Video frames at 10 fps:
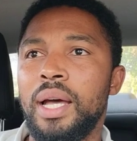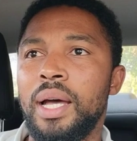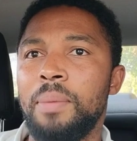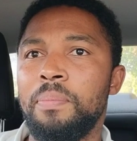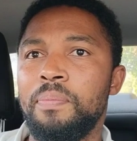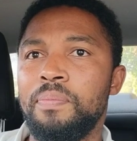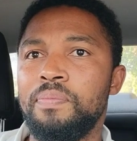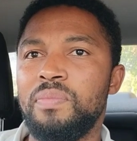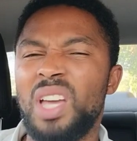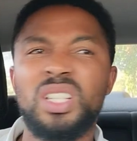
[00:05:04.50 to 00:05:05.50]
um,
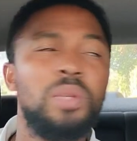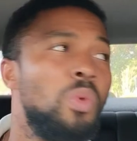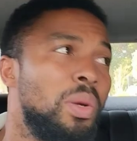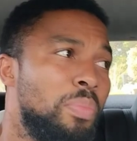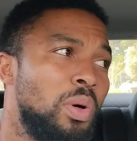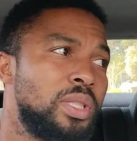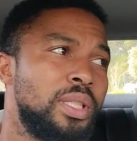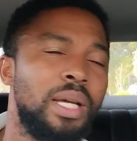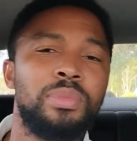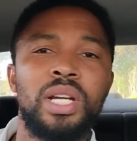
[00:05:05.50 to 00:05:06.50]
actually more
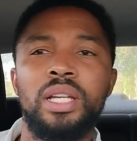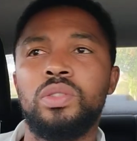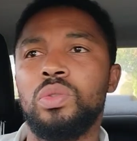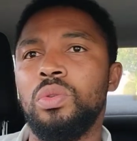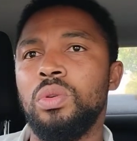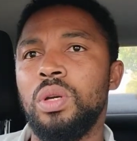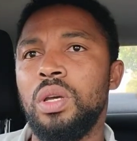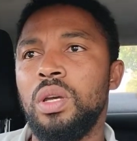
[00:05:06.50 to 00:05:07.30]
importantly i'm trying to